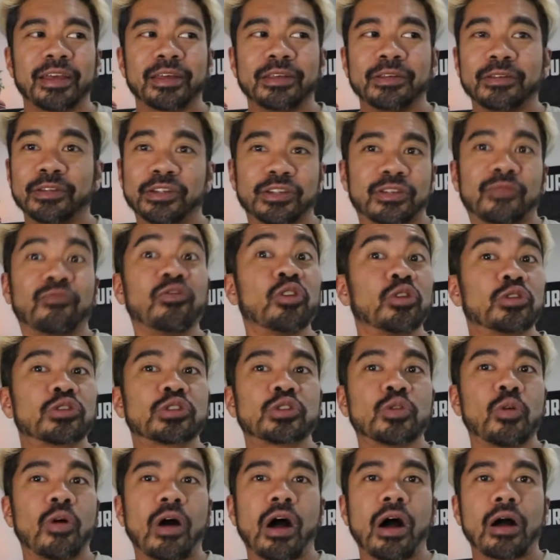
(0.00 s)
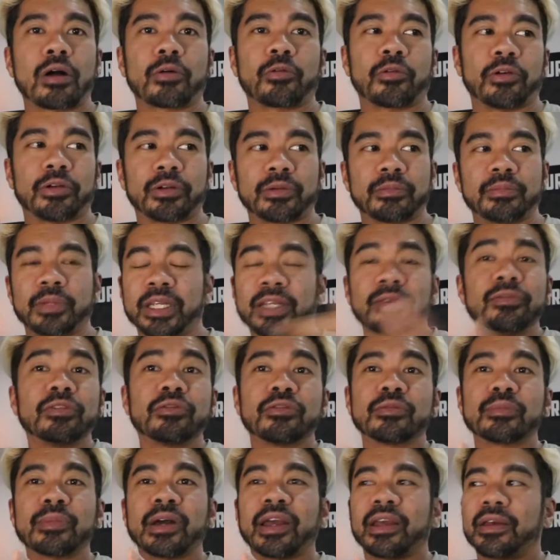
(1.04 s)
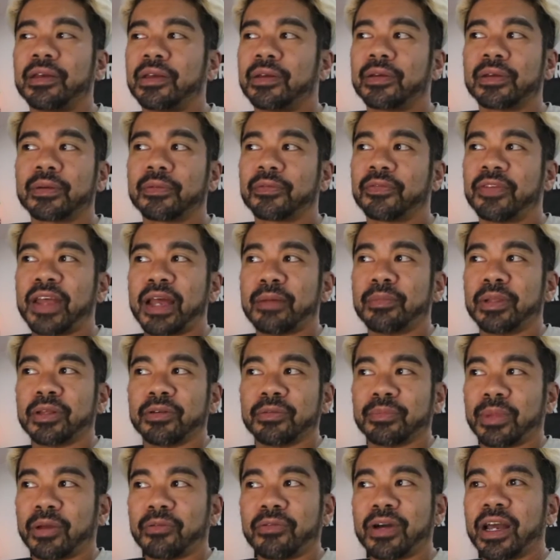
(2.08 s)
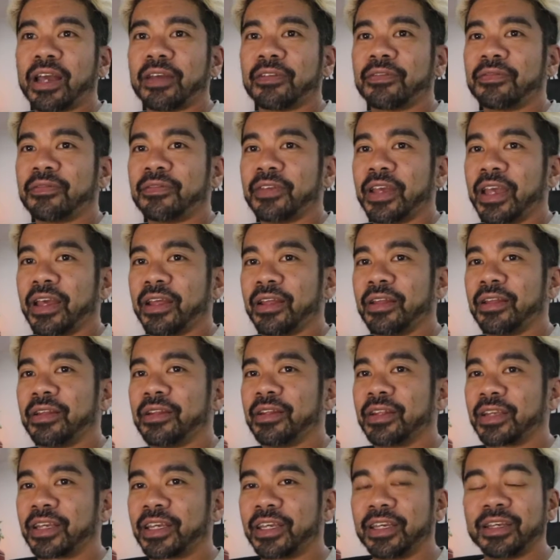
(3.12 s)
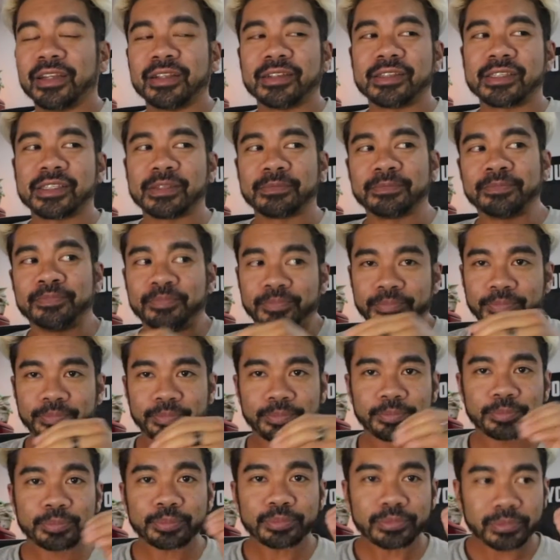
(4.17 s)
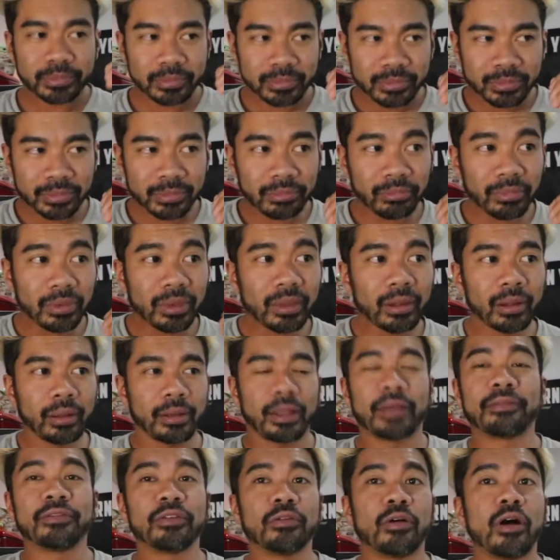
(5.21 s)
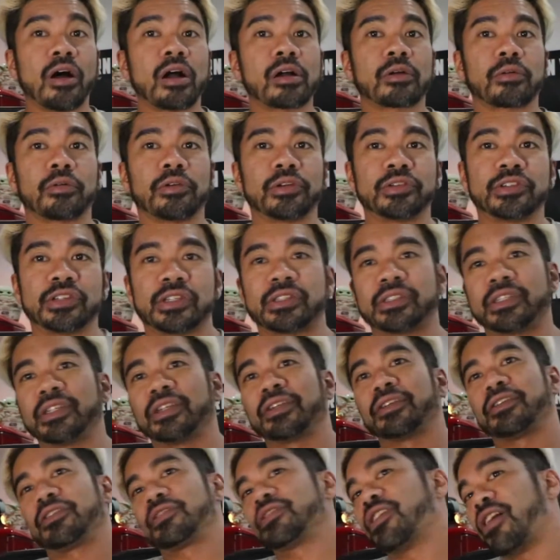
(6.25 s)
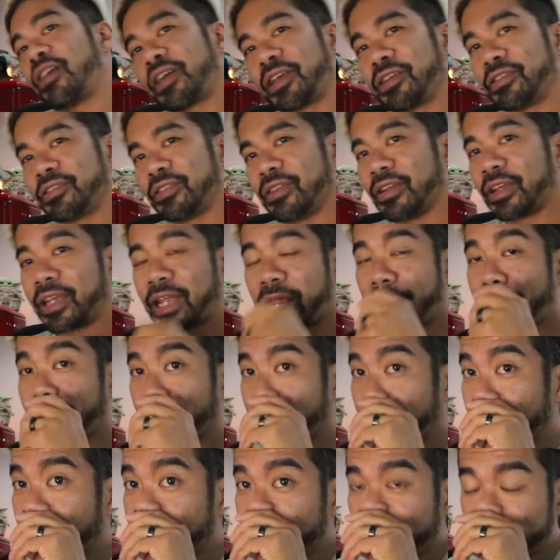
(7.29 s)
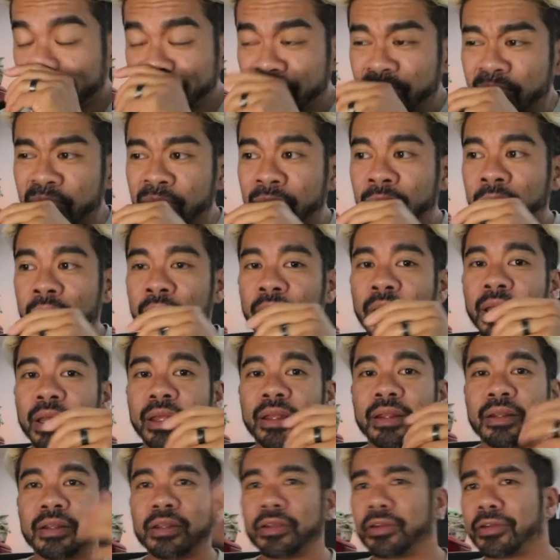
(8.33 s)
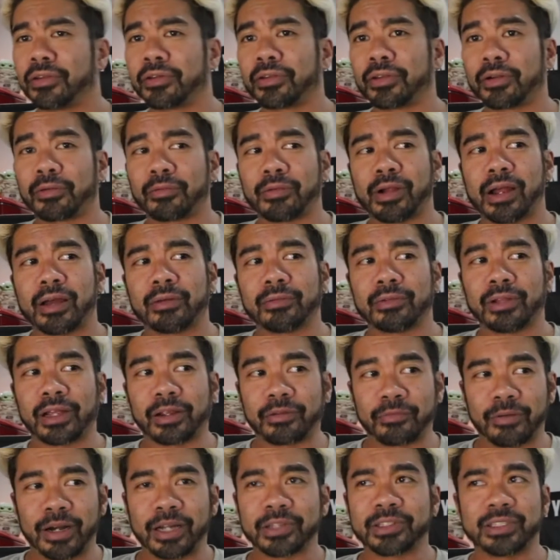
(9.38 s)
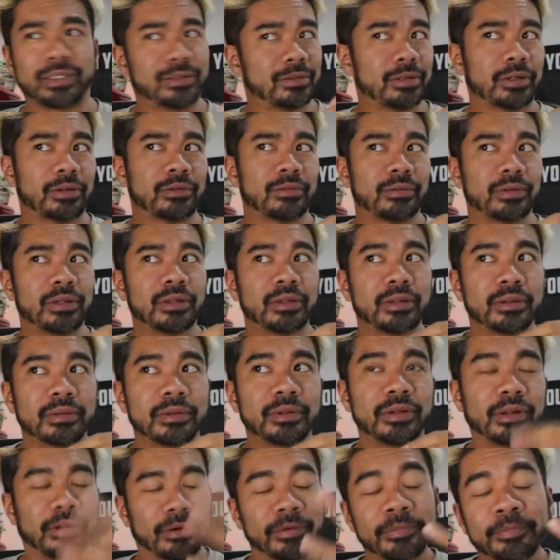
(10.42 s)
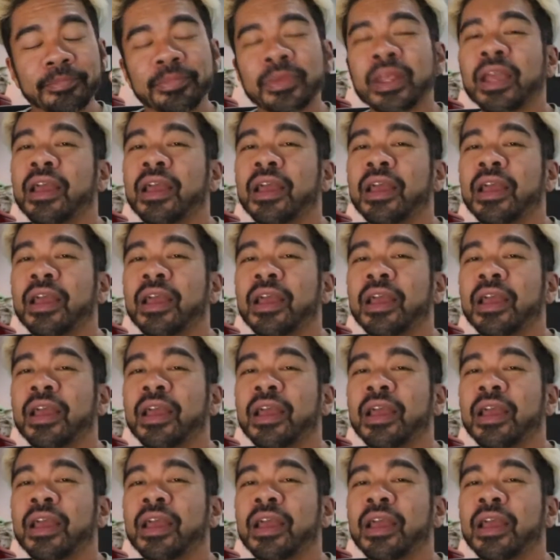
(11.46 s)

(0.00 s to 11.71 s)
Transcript: you just feel so awkward even with my family with my wife and the kids i feel awkward just sitting there talking to the camera and you know they're around like watching like you know